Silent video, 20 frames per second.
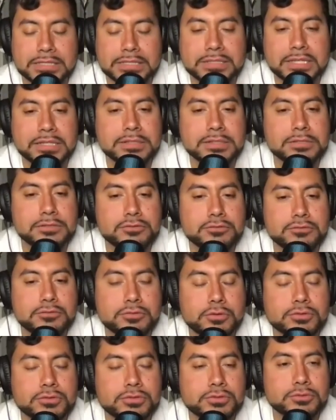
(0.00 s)
Dane, did you
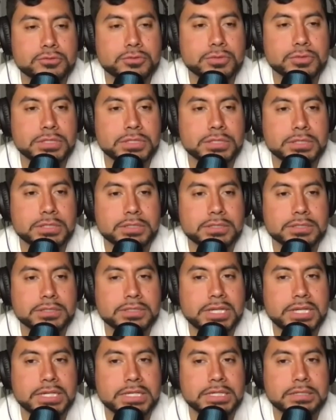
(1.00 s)
go
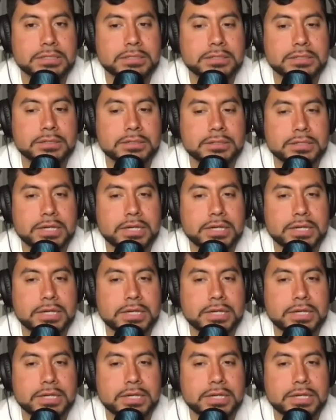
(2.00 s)
to